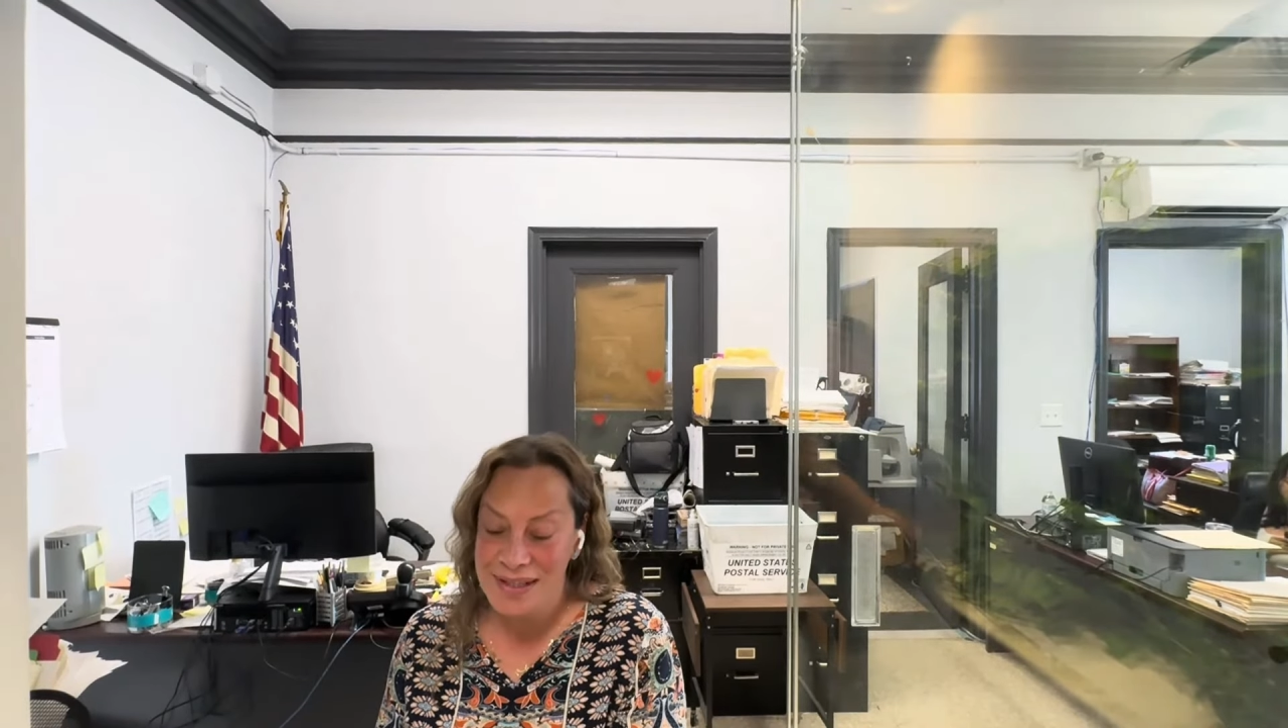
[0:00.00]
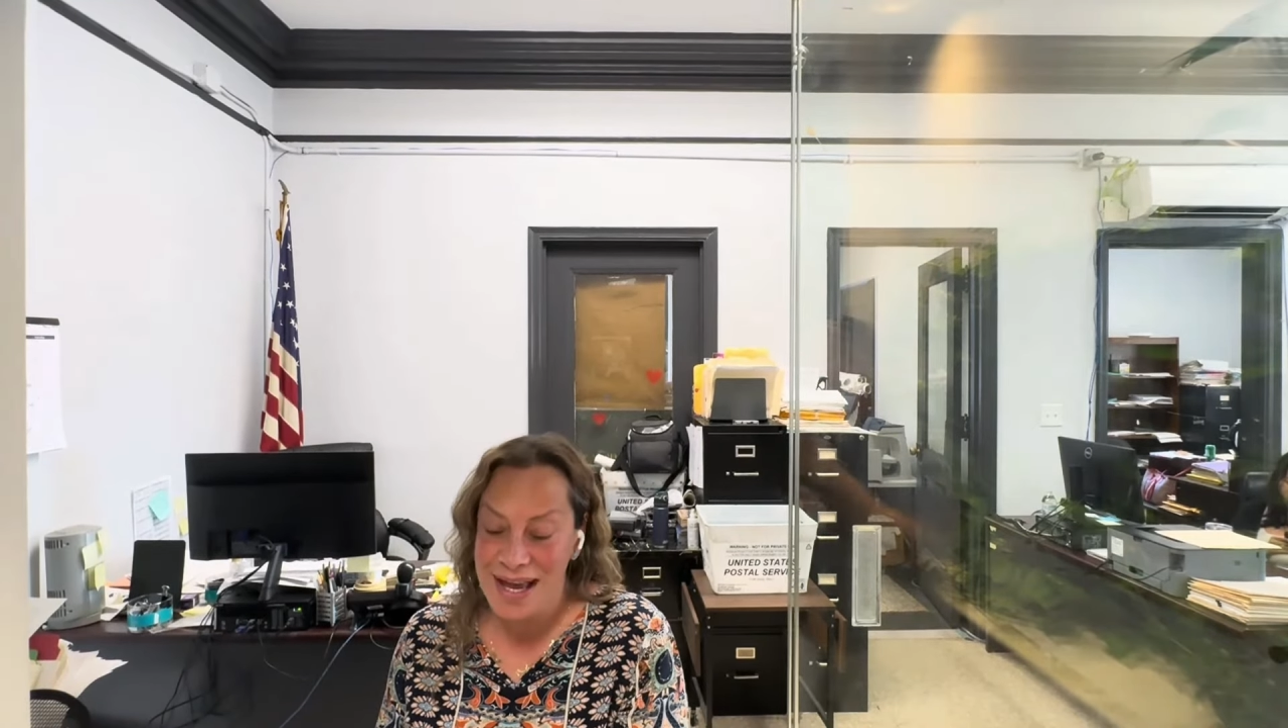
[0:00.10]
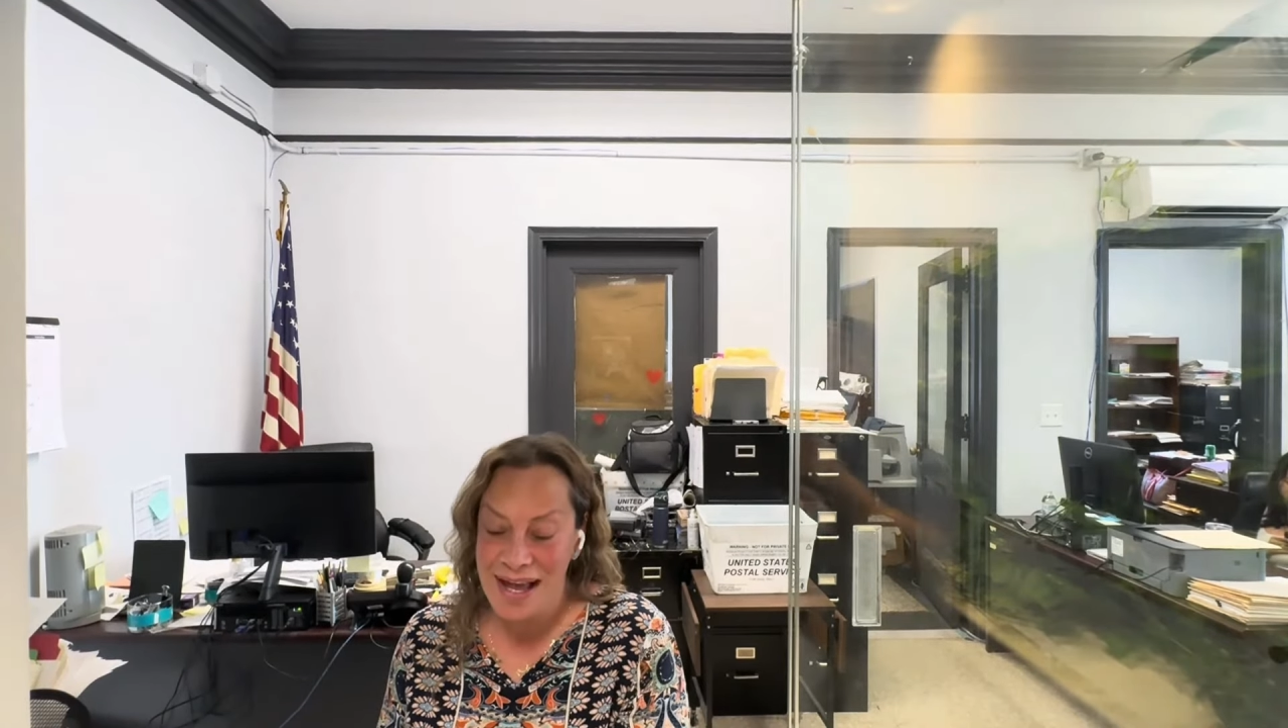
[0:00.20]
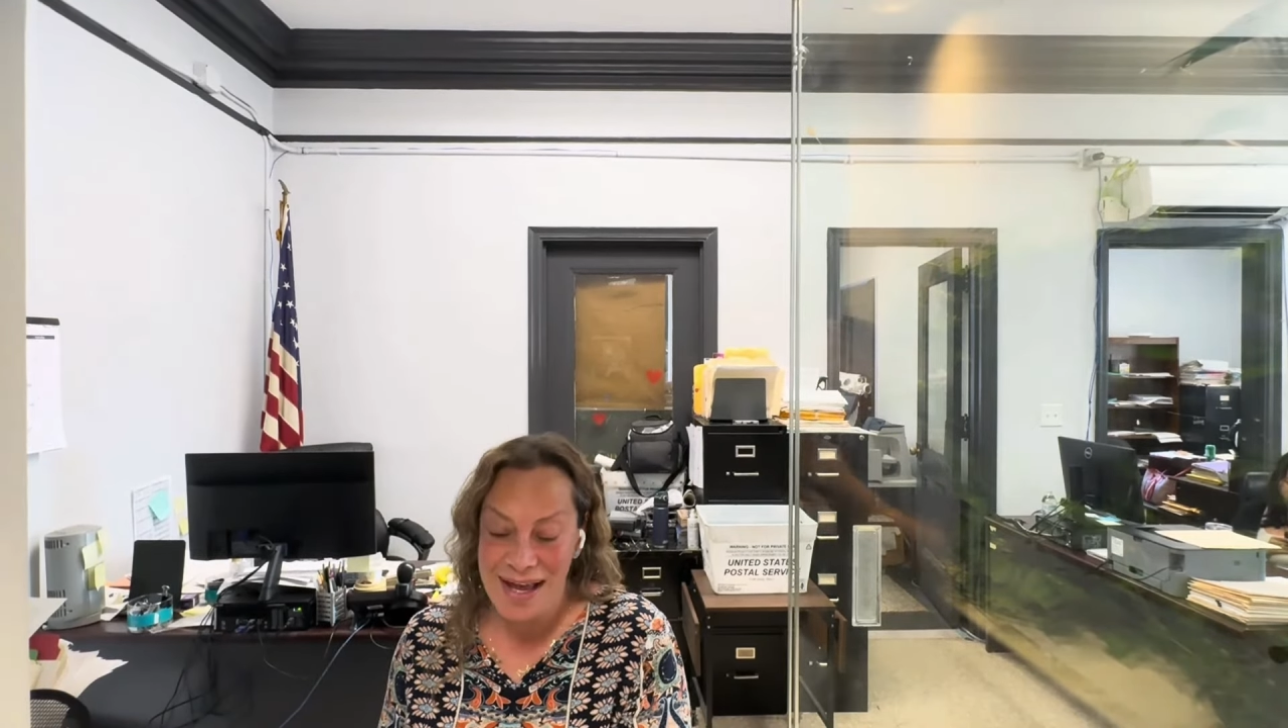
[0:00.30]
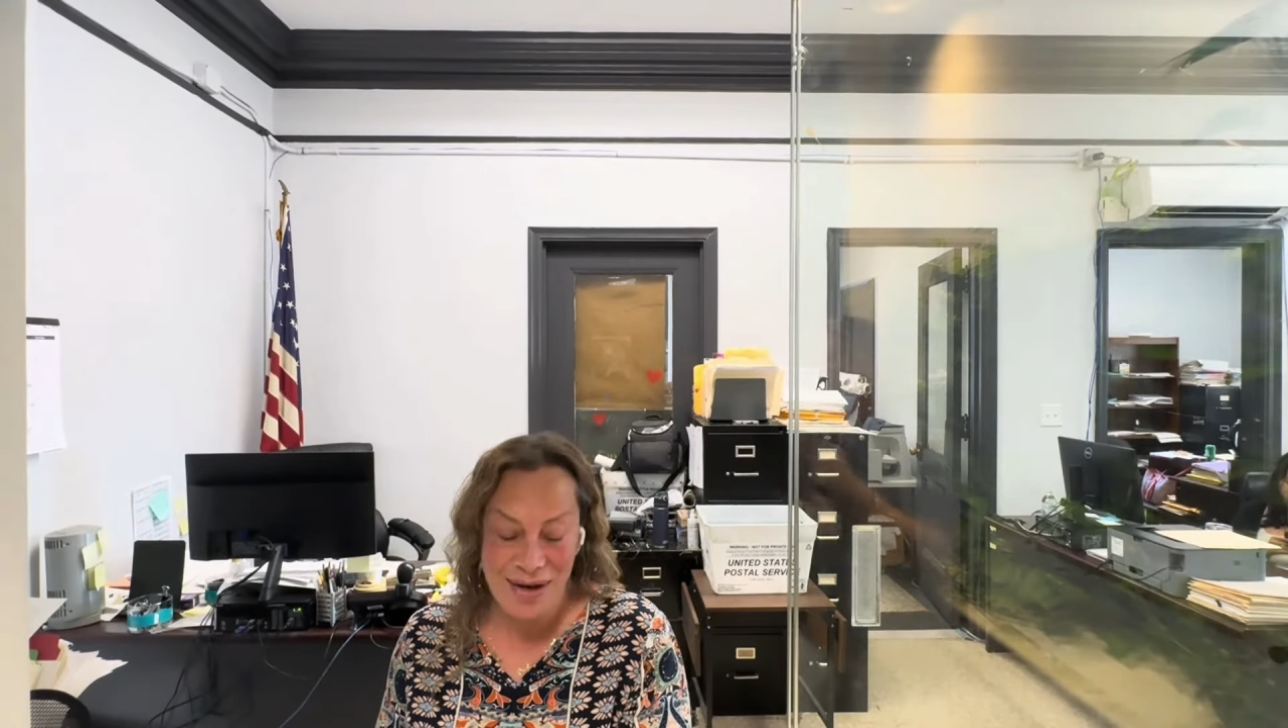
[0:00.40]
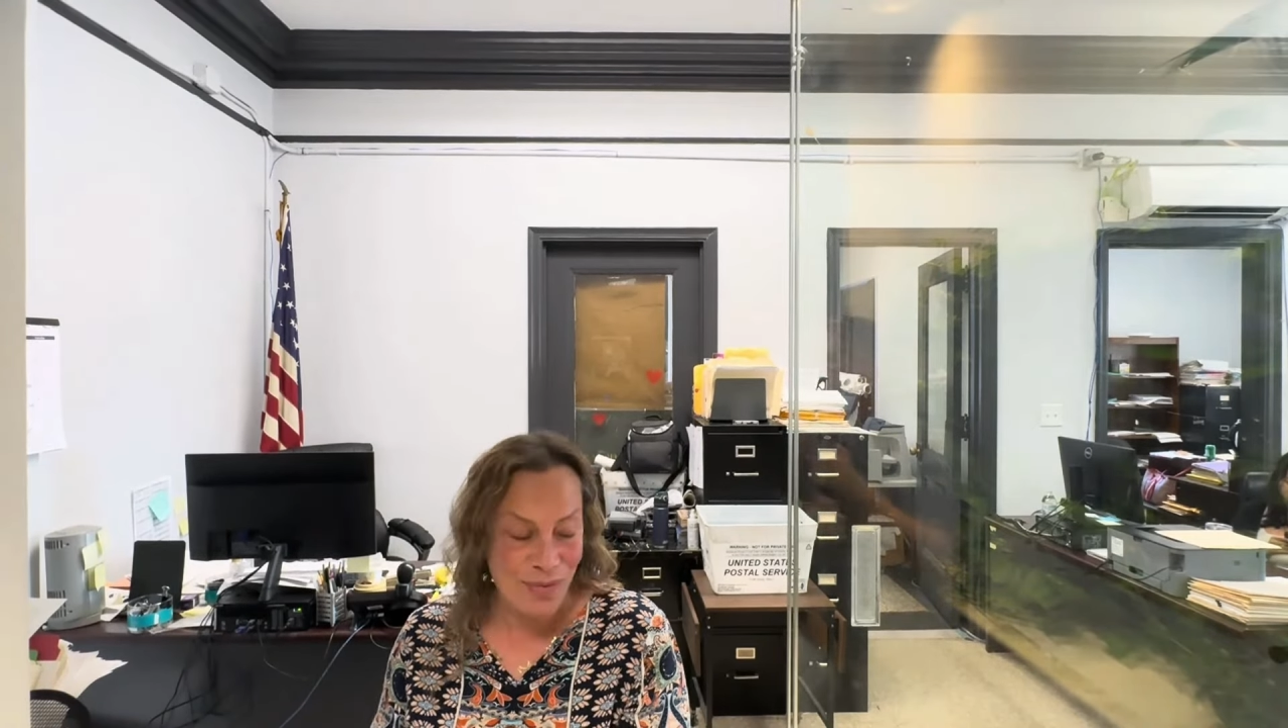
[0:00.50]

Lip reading: guy.